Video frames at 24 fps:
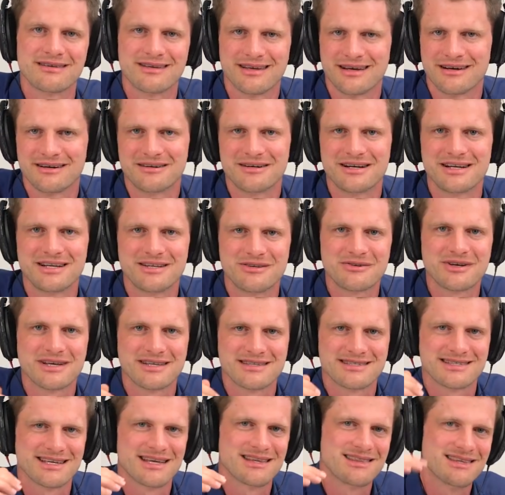Yeah? You
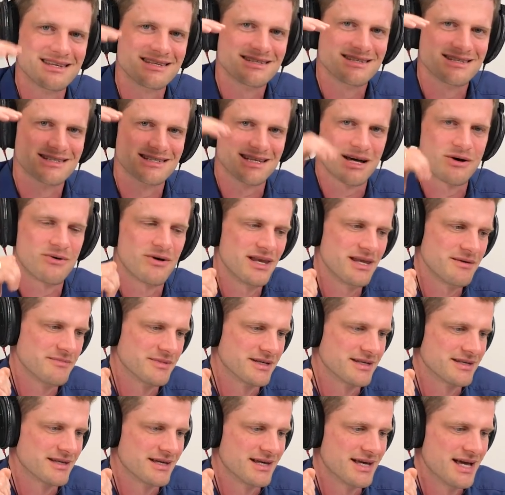can say this is our
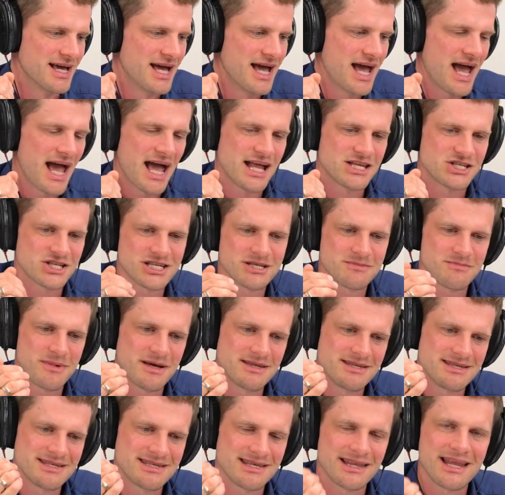limit. And just
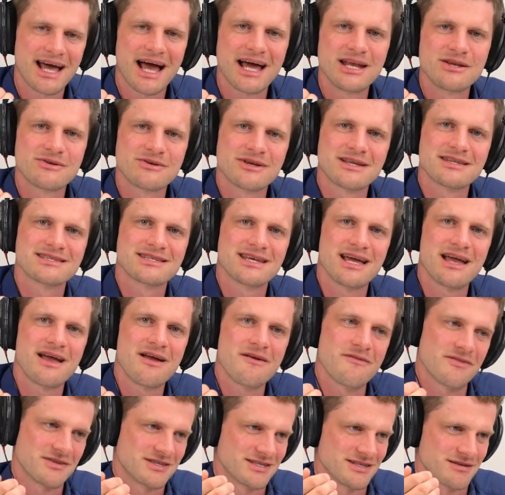by this line, you can say
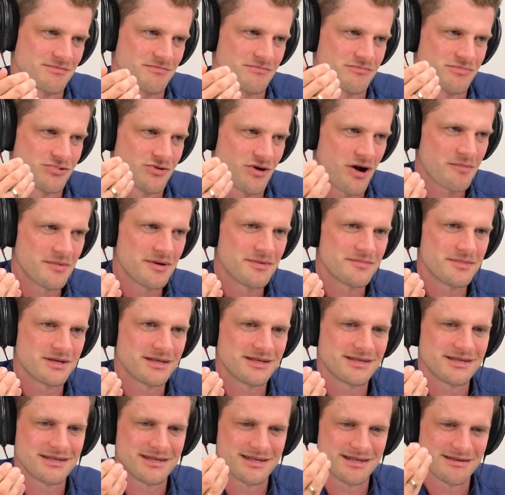if it's a
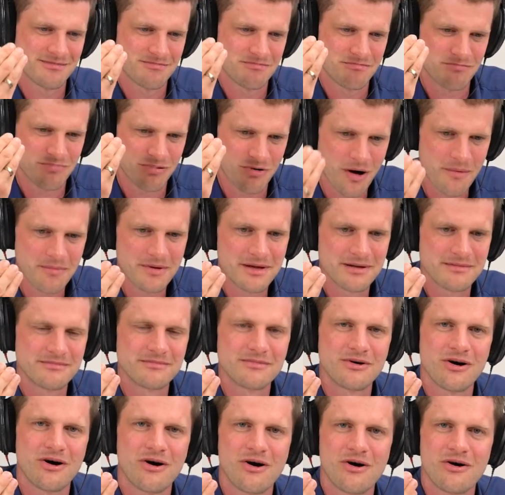prominent
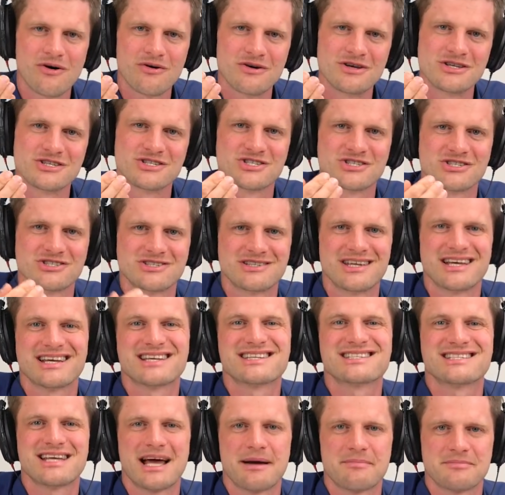problem or is
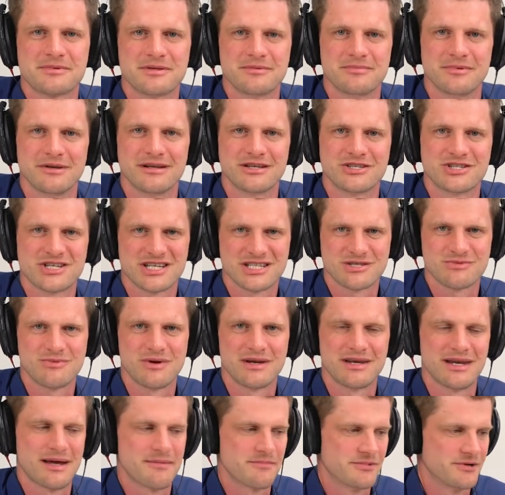acceptable, just
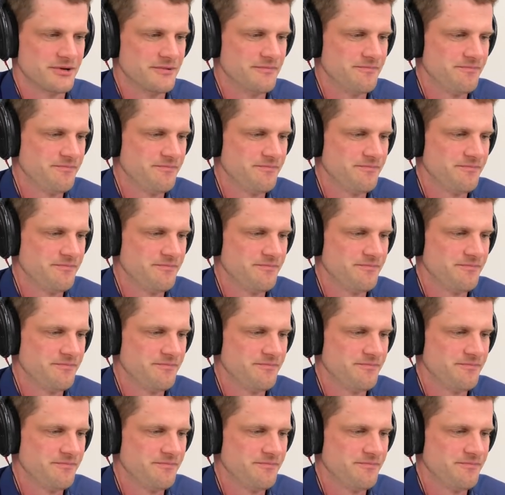one number.